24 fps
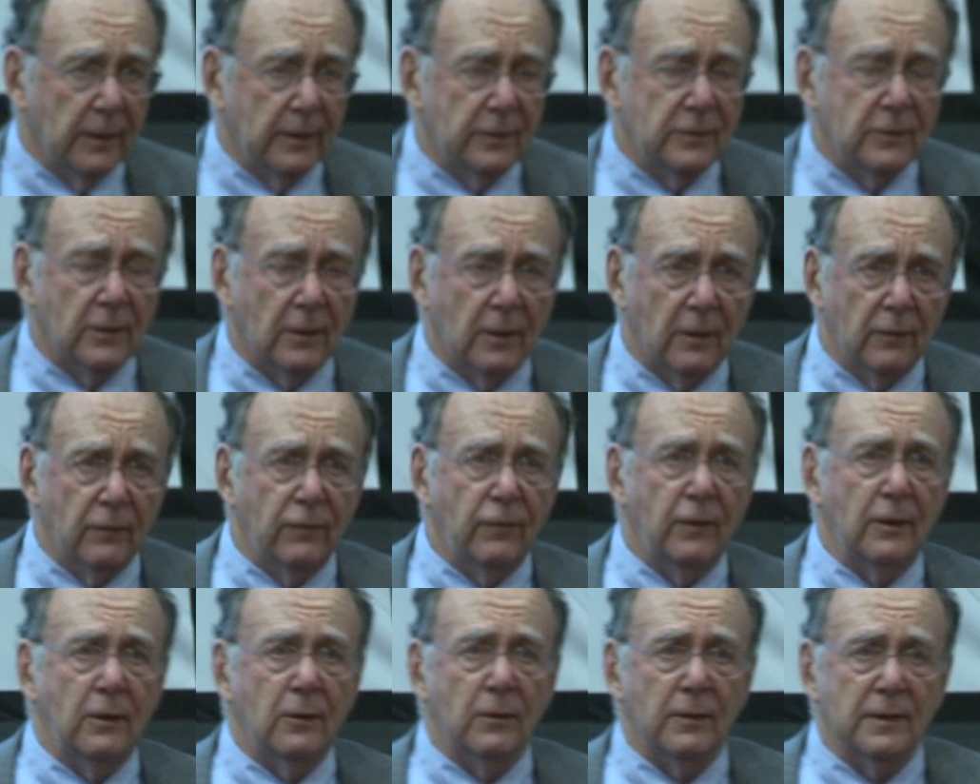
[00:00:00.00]
it to
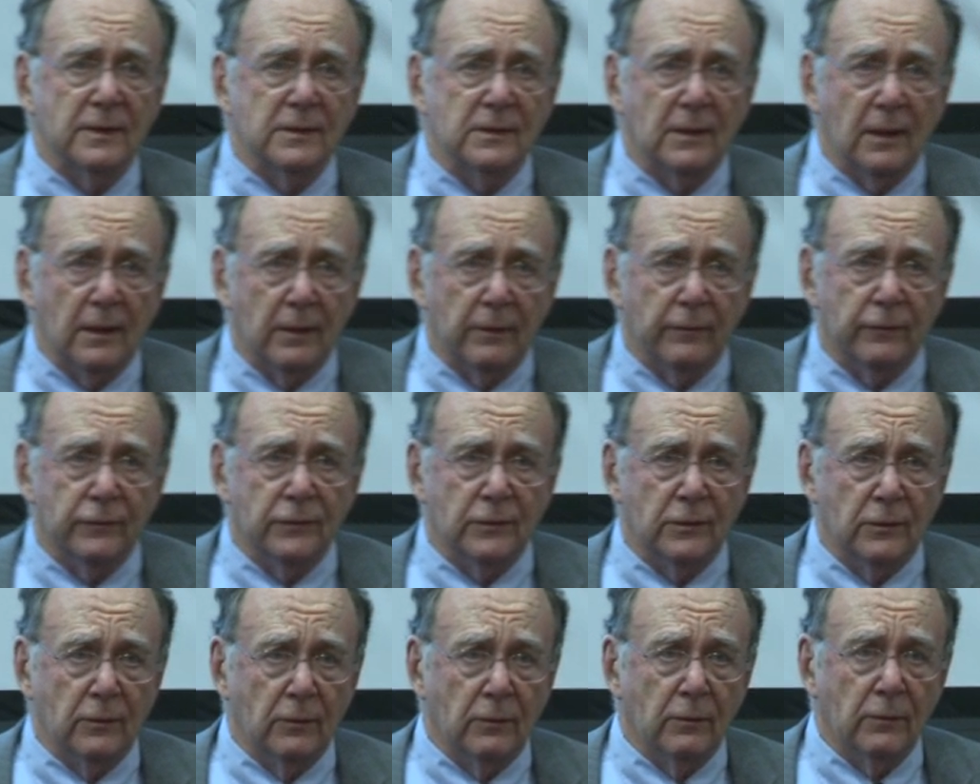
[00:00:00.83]
configure itself
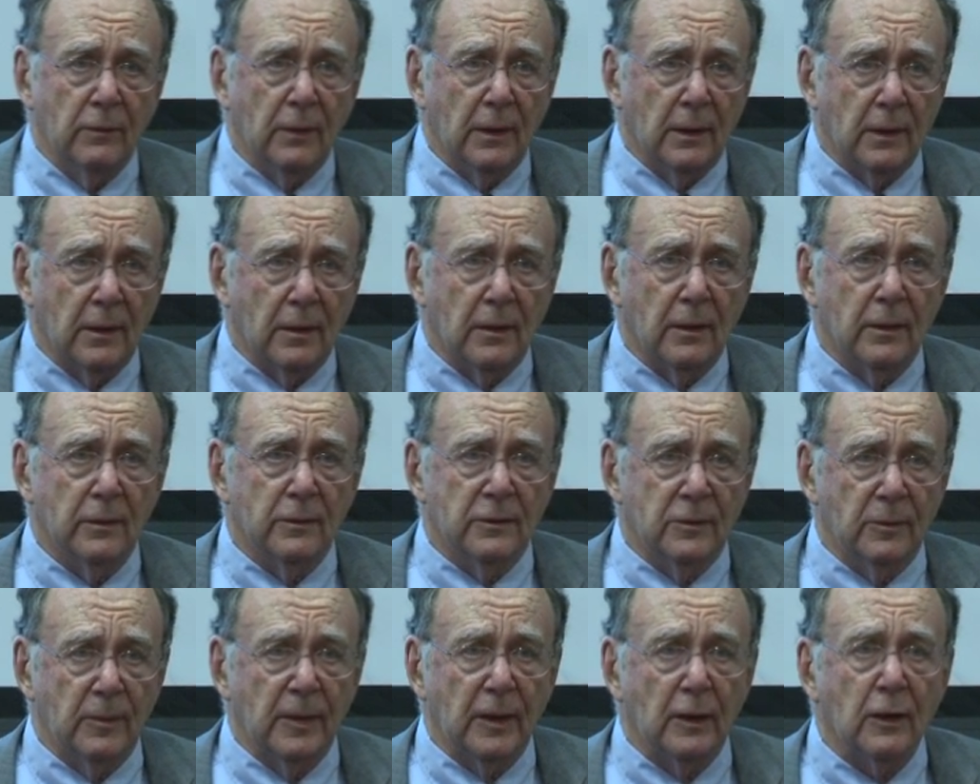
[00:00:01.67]
to
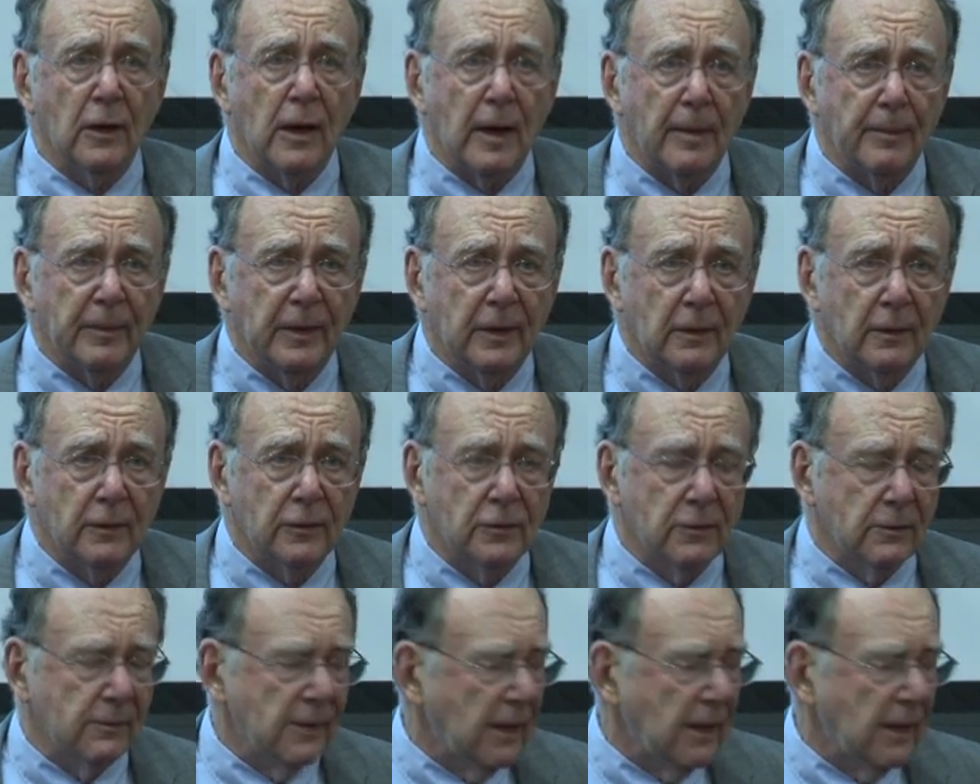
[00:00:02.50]
be copied into